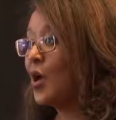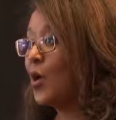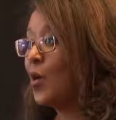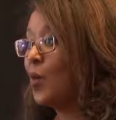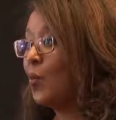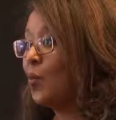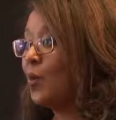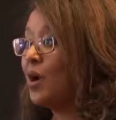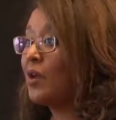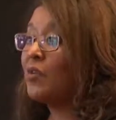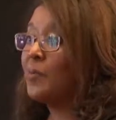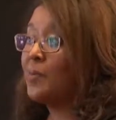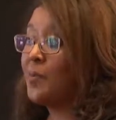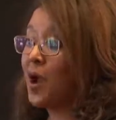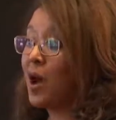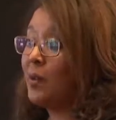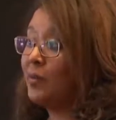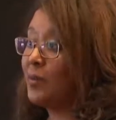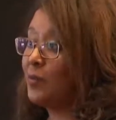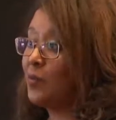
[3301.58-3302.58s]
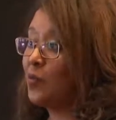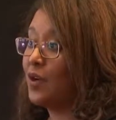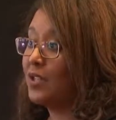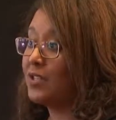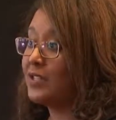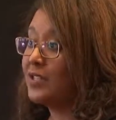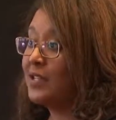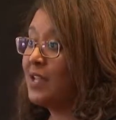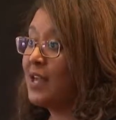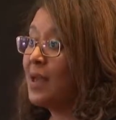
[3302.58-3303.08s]
where the problem
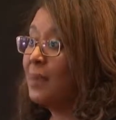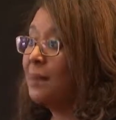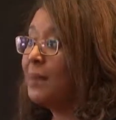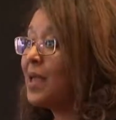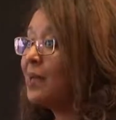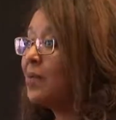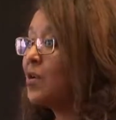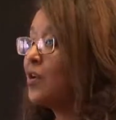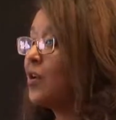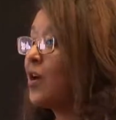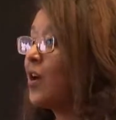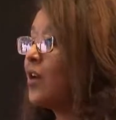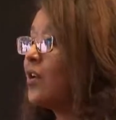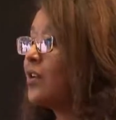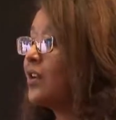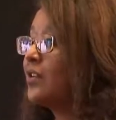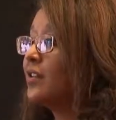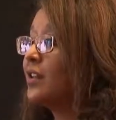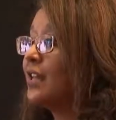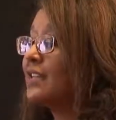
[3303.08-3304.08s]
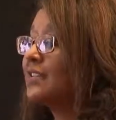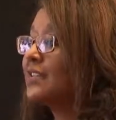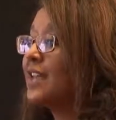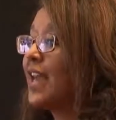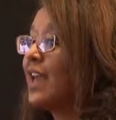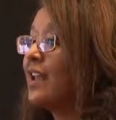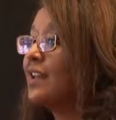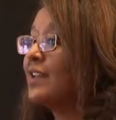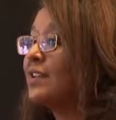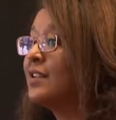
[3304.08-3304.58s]
was. Maybe your article has
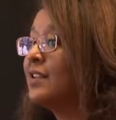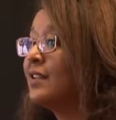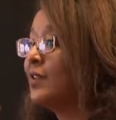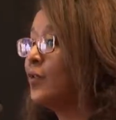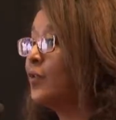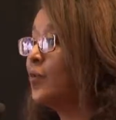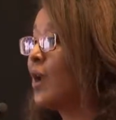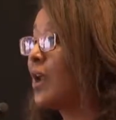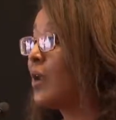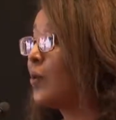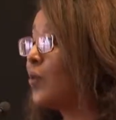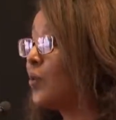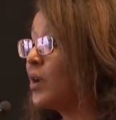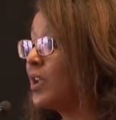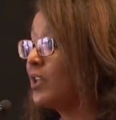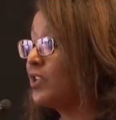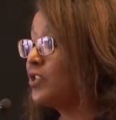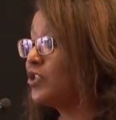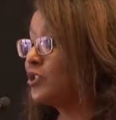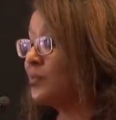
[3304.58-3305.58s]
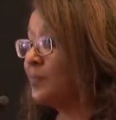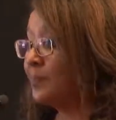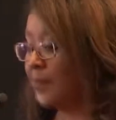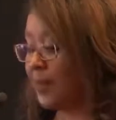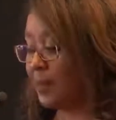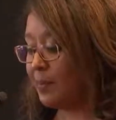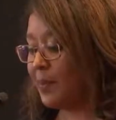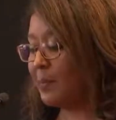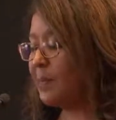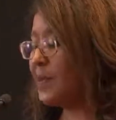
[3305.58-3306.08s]
gained great reach,
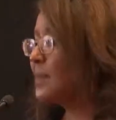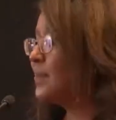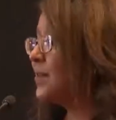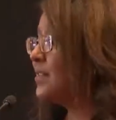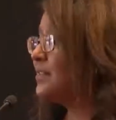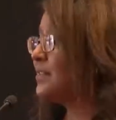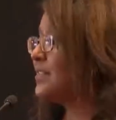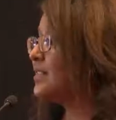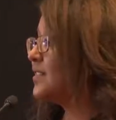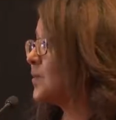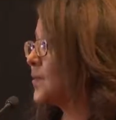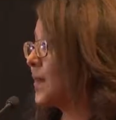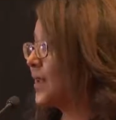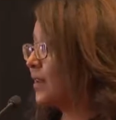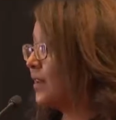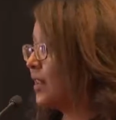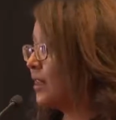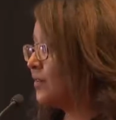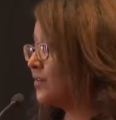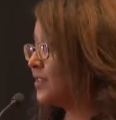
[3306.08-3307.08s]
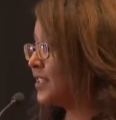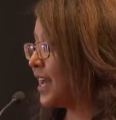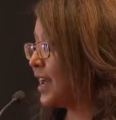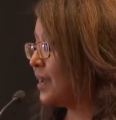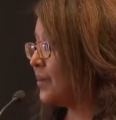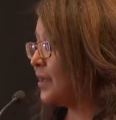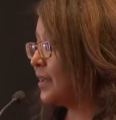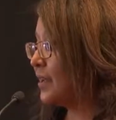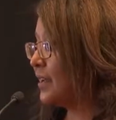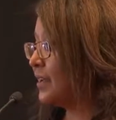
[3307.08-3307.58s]
but people didn't spend a lot of
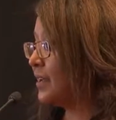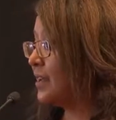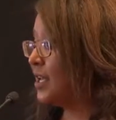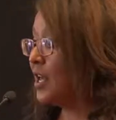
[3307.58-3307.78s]
time in it.